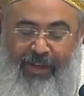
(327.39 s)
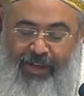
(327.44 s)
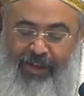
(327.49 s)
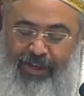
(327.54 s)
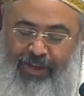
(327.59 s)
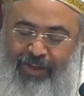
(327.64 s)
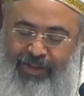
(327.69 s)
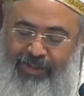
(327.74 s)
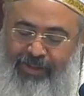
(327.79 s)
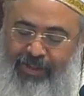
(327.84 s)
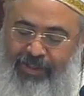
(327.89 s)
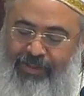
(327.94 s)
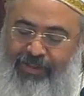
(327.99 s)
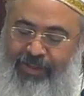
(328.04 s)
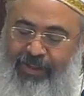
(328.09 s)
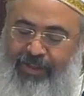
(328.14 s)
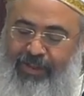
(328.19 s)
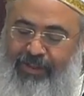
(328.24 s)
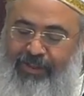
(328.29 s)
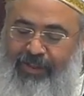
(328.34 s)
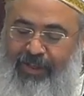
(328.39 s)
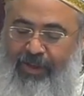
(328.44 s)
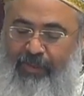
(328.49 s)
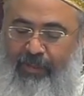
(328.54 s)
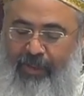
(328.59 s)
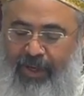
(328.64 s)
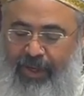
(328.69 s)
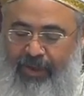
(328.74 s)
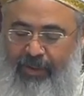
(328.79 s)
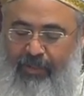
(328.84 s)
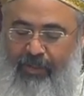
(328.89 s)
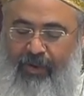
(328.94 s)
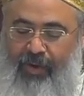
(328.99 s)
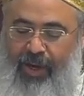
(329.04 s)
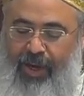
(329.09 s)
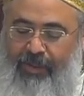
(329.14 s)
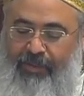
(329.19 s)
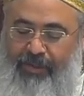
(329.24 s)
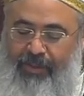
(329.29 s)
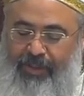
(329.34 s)
he says, say, bed,
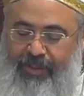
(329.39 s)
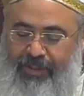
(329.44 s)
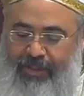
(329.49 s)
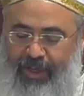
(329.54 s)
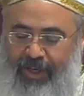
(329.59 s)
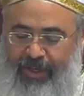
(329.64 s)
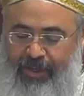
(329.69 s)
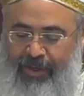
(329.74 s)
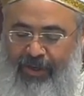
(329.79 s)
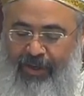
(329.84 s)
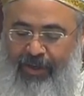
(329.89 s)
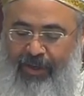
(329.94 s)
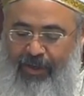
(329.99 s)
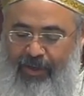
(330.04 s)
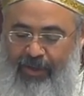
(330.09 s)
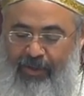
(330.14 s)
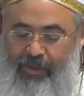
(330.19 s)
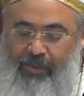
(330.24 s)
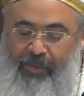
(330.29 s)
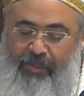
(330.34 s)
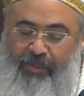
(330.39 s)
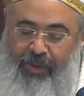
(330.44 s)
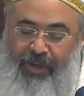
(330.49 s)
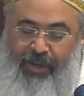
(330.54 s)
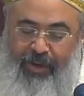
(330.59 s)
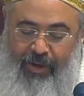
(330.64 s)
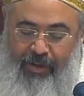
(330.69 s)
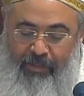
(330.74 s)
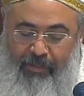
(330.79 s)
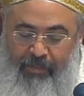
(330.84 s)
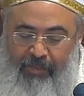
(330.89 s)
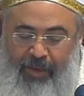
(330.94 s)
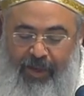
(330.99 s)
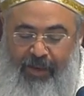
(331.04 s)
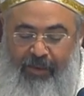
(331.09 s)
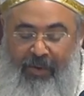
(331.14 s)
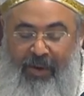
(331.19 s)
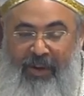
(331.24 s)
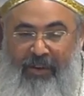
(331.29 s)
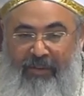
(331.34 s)
perhaps this night you will become my
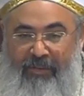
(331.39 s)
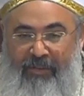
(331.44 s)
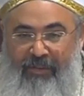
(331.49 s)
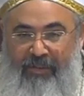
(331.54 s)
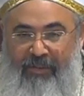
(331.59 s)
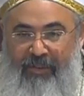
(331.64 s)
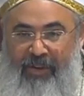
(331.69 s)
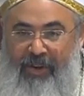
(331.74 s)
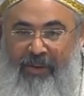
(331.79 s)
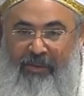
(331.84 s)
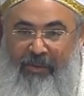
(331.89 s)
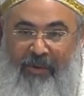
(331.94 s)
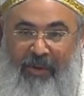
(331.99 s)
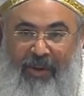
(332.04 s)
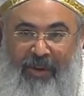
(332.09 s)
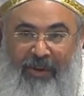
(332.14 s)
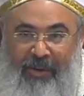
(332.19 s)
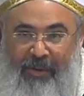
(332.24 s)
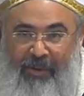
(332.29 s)
grave. I do not know.